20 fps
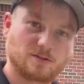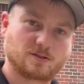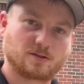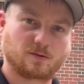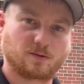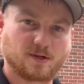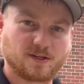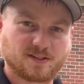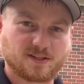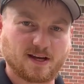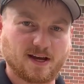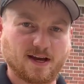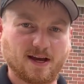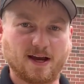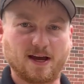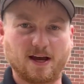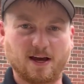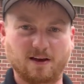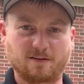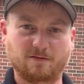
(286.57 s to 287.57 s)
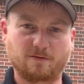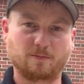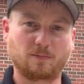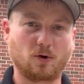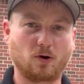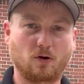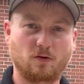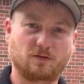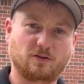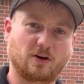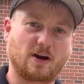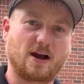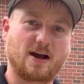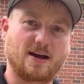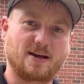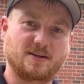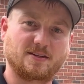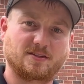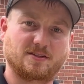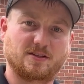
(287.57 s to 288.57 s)
So once I have
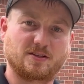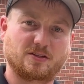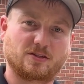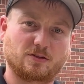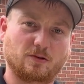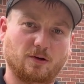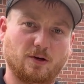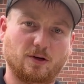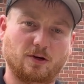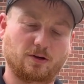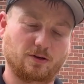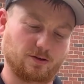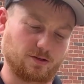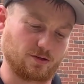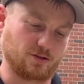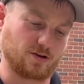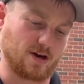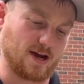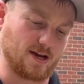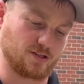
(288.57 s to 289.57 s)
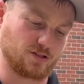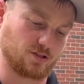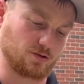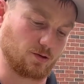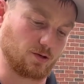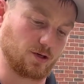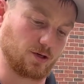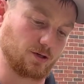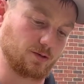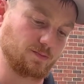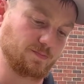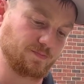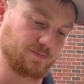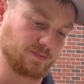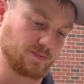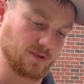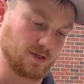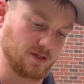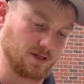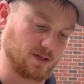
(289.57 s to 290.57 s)
pulverized the soil, the dried soil,
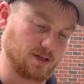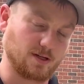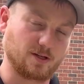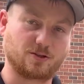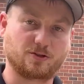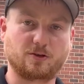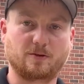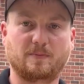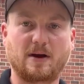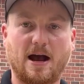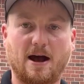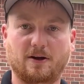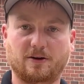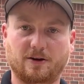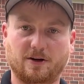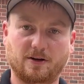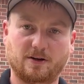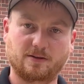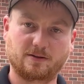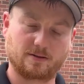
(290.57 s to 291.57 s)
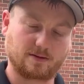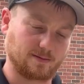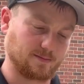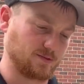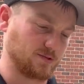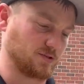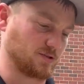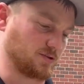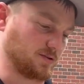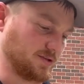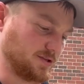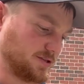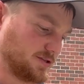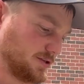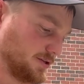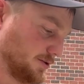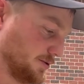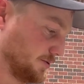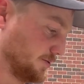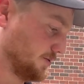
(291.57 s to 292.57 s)
into a powder, I'm just going
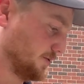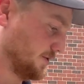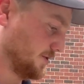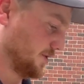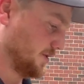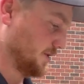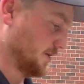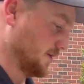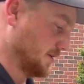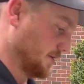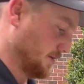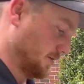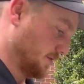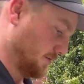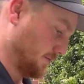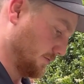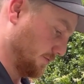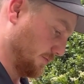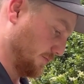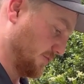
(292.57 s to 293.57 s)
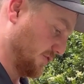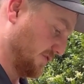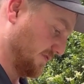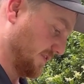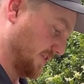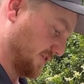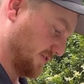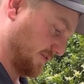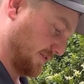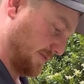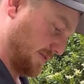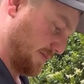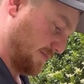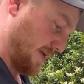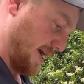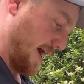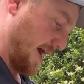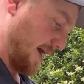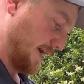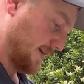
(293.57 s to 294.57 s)
to remove this from the
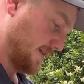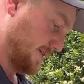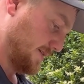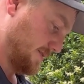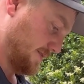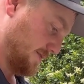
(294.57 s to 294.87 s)
bag.